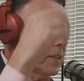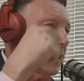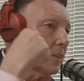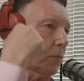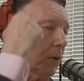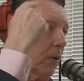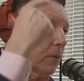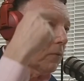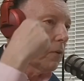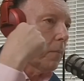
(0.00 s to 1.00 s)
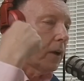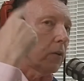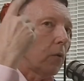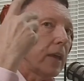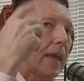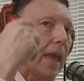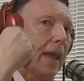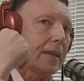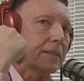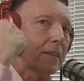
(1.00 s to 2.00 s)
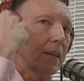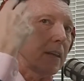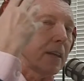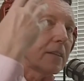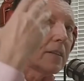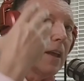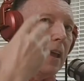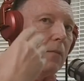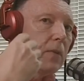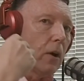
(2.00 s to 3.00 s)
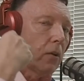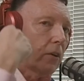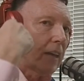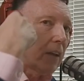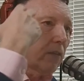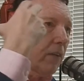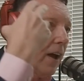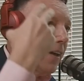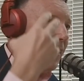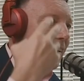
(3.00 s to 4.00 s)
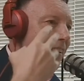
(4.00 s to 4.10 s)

these things were going through her mind. Oh, he hates this. We all going to get fired.